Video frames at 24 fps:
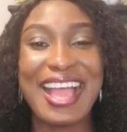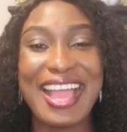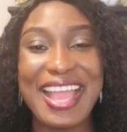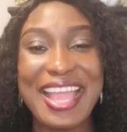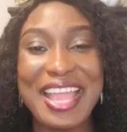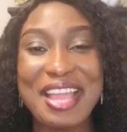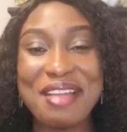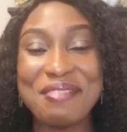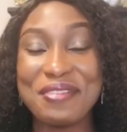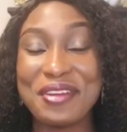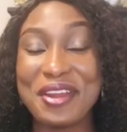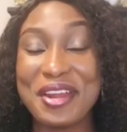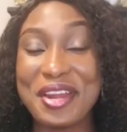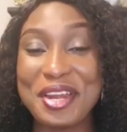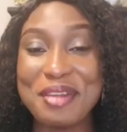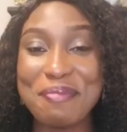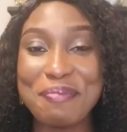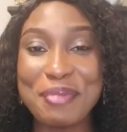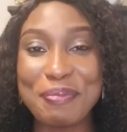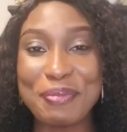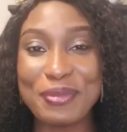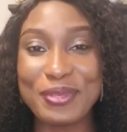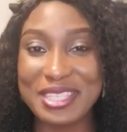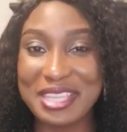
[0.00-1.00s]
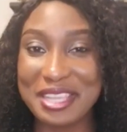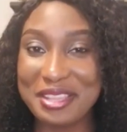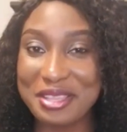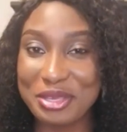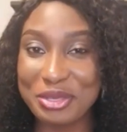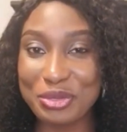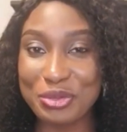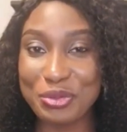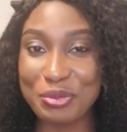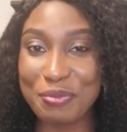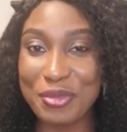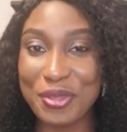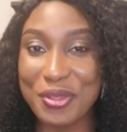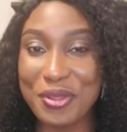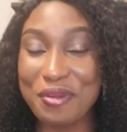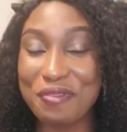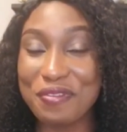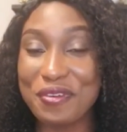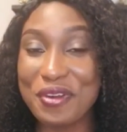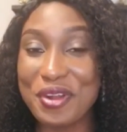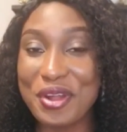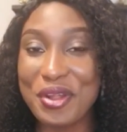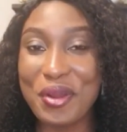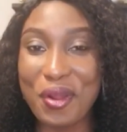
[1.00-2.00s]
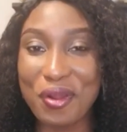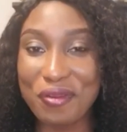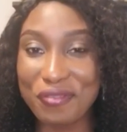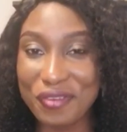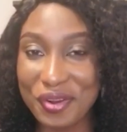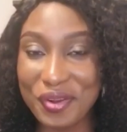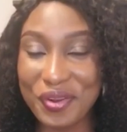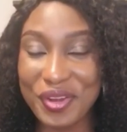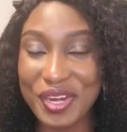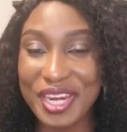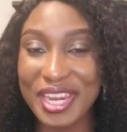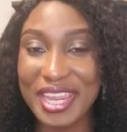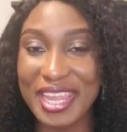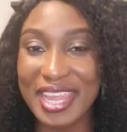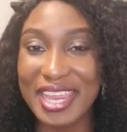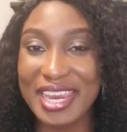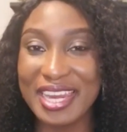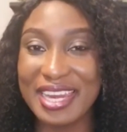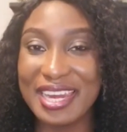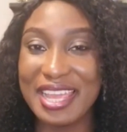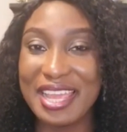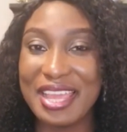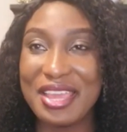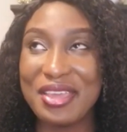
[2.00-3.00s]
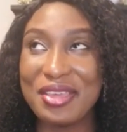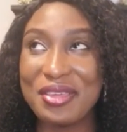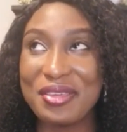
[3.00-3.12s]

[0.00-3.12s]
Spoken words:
I have heard people say this to me over and over again,